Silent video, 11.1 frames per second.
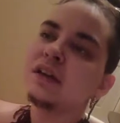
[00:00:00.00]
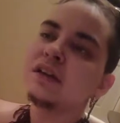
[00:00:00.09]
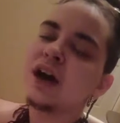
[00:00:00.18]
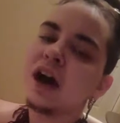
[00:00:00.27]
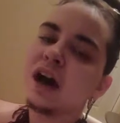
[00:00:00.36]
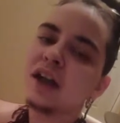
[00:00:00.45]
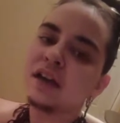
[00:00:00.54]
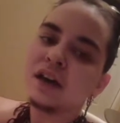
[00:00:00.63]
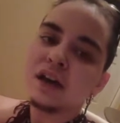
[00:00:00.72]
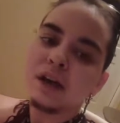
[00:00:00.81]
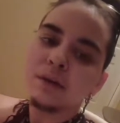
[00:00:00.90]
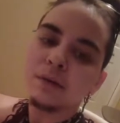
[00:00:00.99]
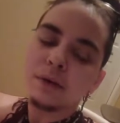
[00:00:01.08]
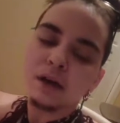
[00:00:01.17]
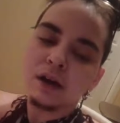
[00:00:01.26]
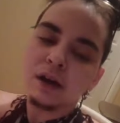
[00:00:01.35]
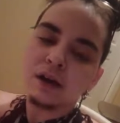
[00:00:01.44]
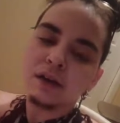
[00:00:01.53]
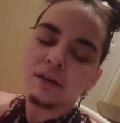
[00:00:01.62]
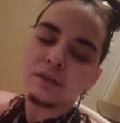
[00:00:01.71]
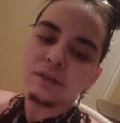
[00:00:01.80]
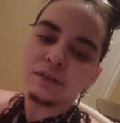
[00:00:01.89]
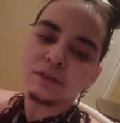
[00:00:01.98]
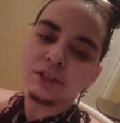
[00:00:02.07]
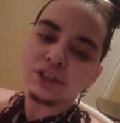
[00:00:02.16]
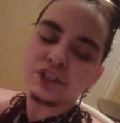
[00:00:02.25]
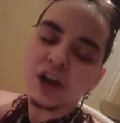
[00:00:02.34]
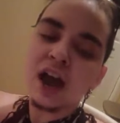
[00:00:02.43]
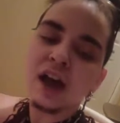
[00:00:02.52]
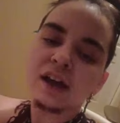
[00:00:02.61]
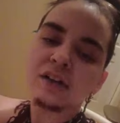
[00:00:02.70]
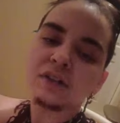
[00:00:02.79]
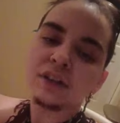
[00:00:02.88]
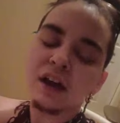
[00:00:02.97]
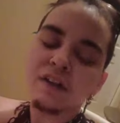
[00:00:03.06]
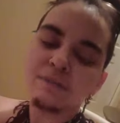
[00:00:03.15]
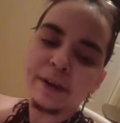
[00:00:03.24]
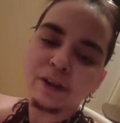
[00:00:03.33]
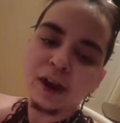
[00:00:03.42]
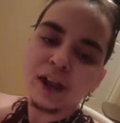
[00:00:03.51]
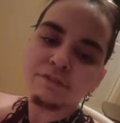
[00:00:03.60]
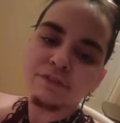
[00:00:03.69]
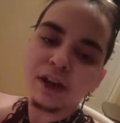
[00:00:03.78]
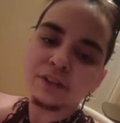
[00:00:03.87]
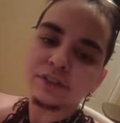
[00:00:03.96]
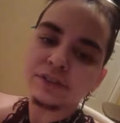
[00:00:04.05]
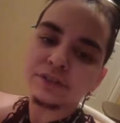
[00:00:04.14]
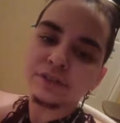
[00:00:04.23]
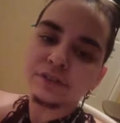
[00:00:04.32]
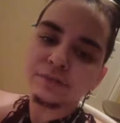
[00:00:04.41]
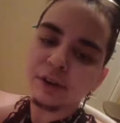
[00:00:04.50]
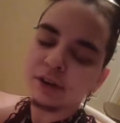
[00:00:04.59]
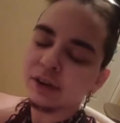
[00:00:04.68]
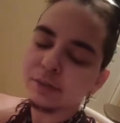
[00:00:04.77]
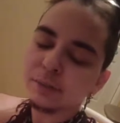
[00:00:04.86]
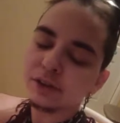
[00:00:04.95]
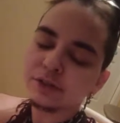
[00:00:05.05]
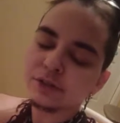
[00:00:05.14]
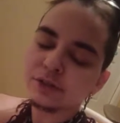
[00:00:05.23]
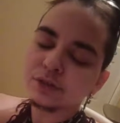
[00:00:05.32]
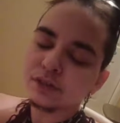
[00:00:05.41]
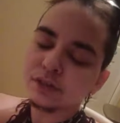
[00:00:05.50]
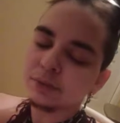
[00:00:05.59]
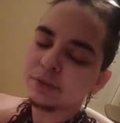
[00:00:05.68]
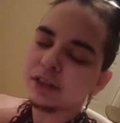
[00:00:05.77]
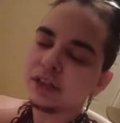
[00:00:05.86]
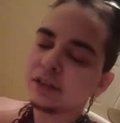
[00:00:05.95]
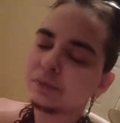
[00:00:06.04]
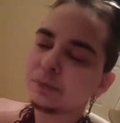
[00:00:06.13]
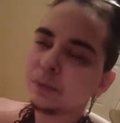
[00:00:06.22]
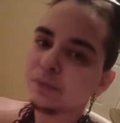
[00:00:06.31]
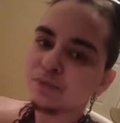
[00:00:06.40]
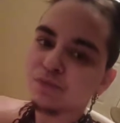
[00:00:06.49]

Not the child of my grandmother's sibling.